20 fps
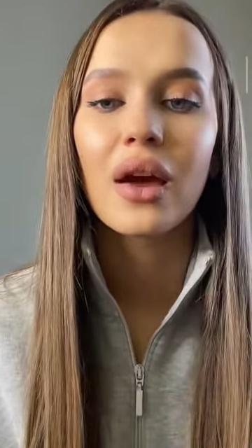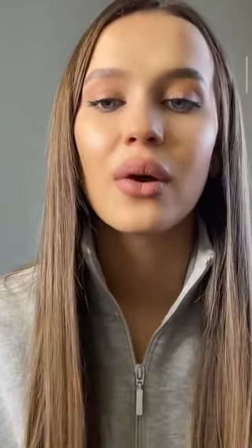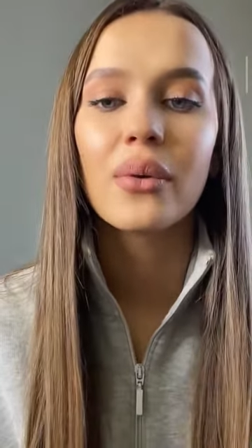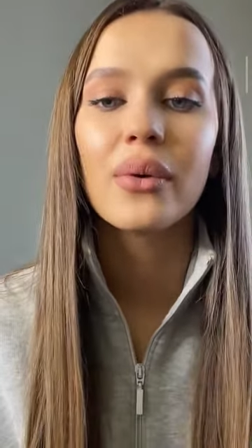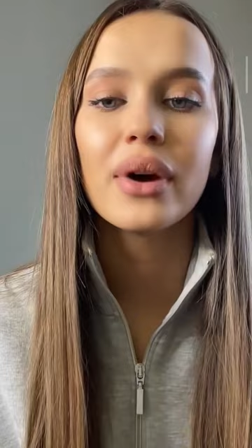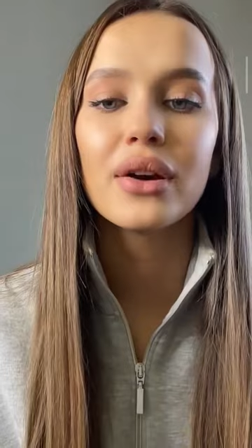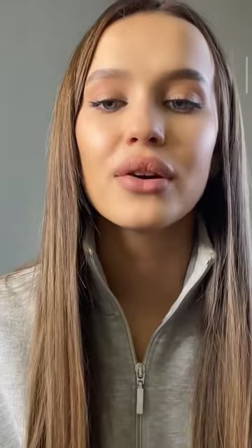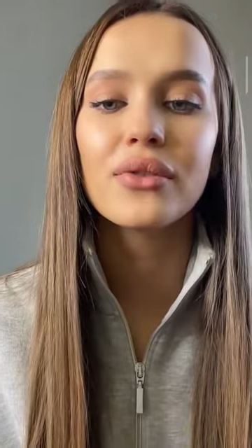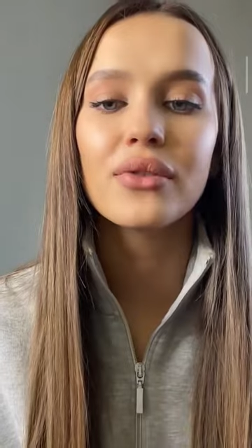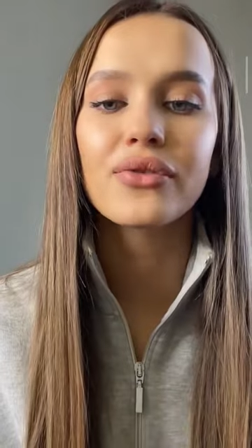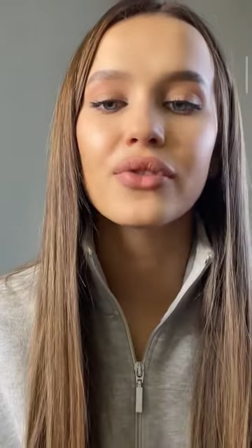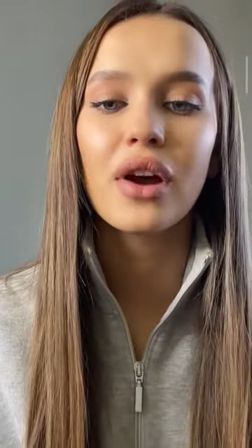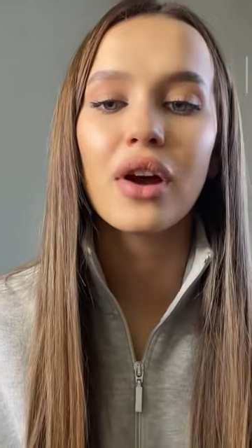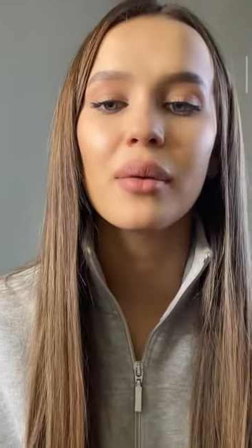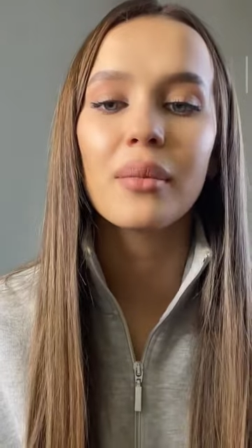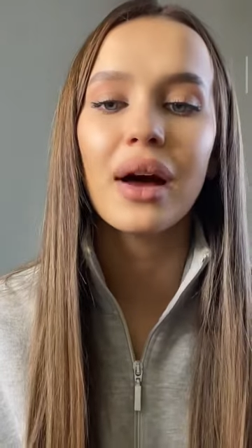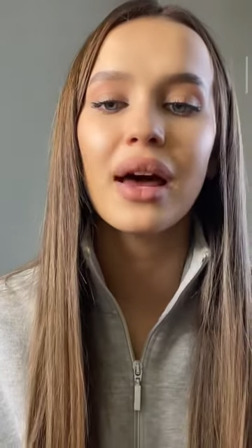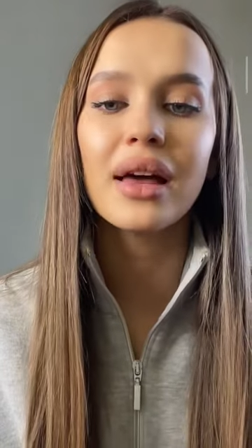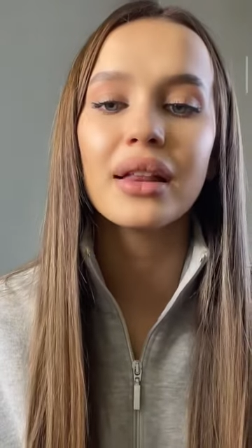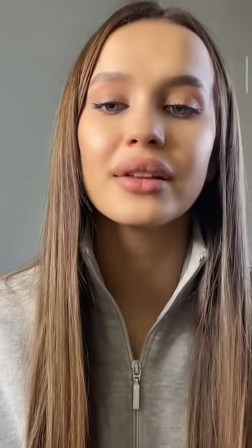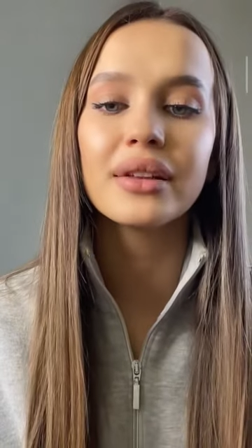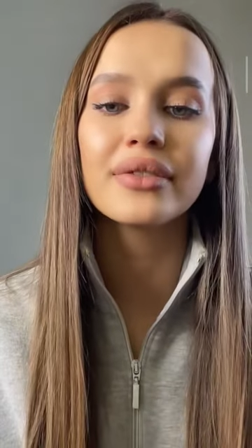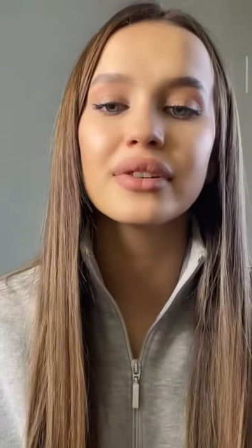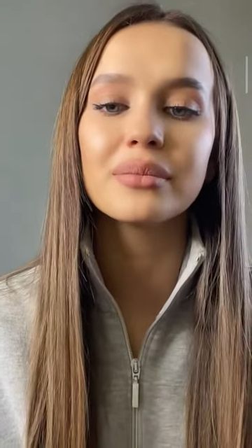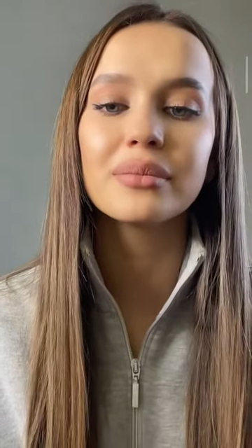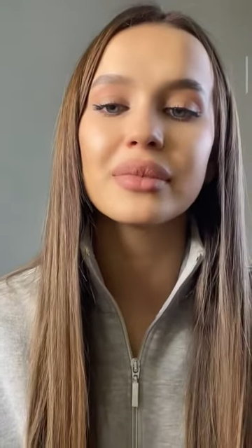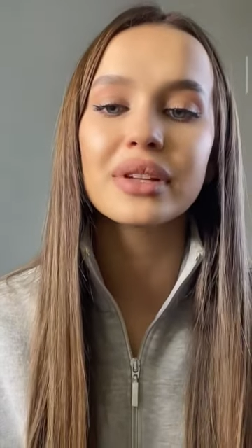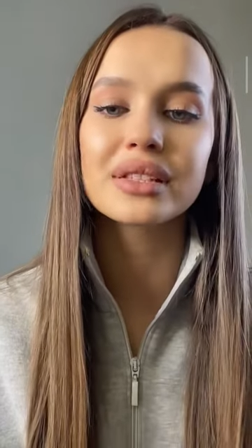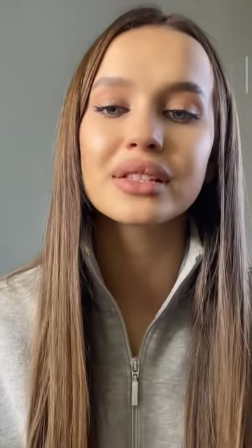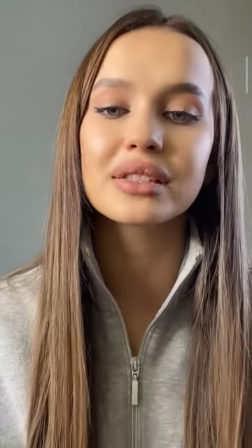Where are you from? I live
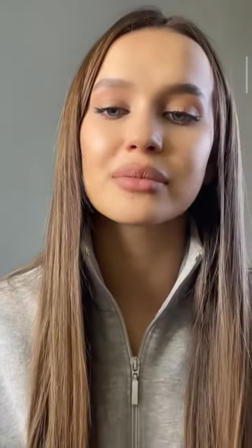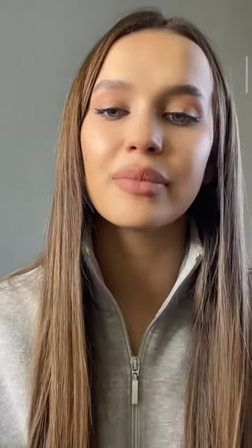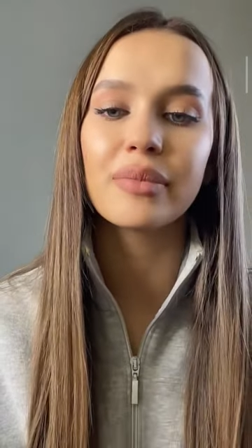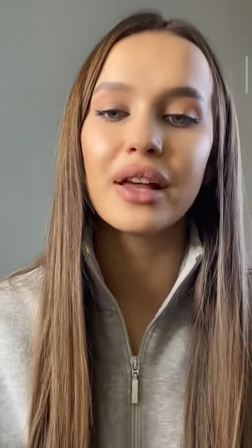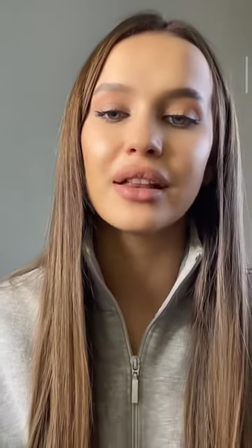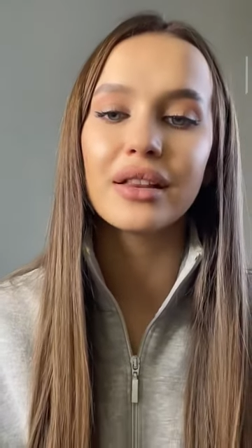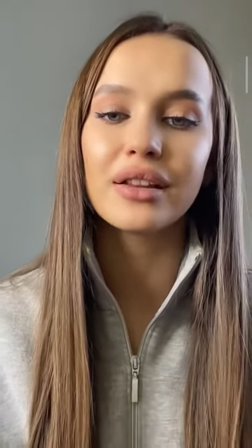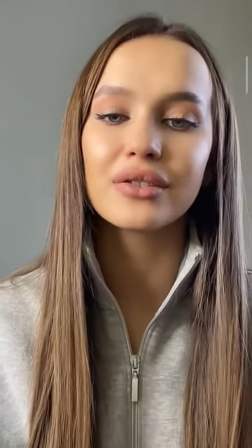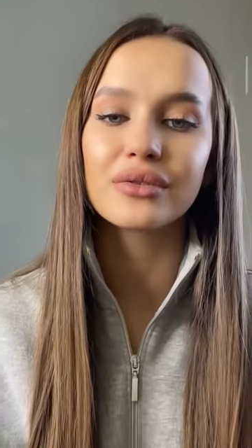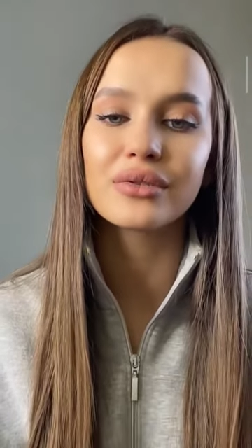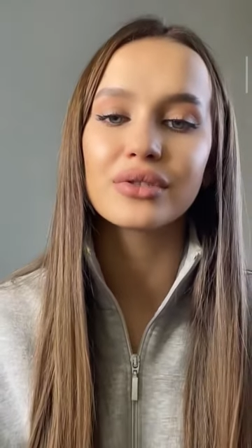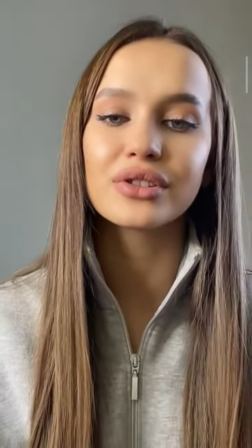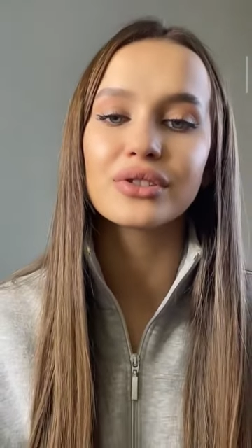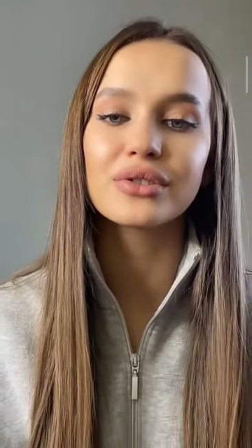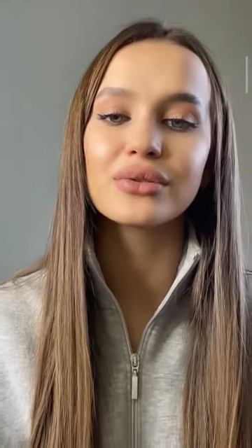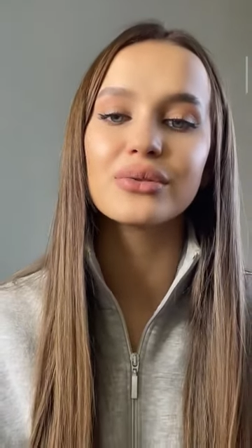in Minsk, Belarus.